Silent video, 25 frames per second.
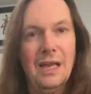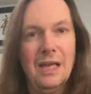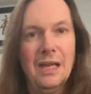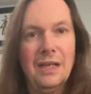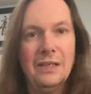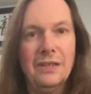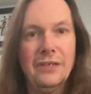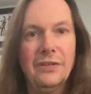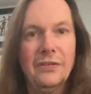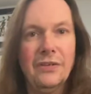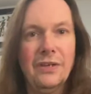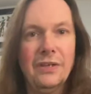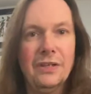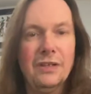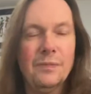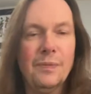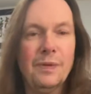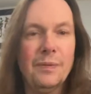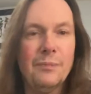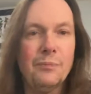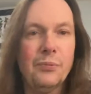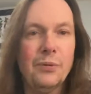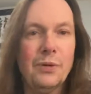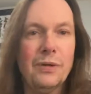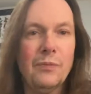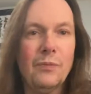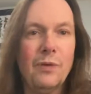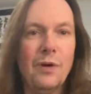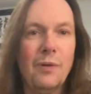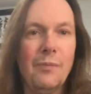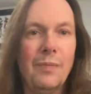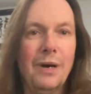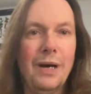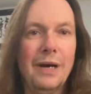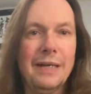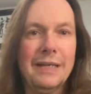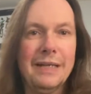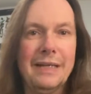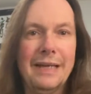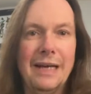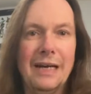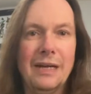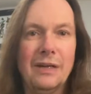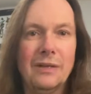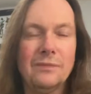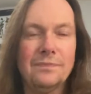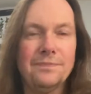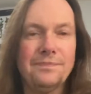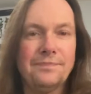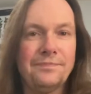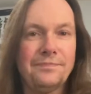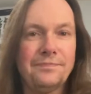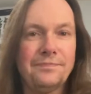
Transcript: this thing's been pretty well modded out.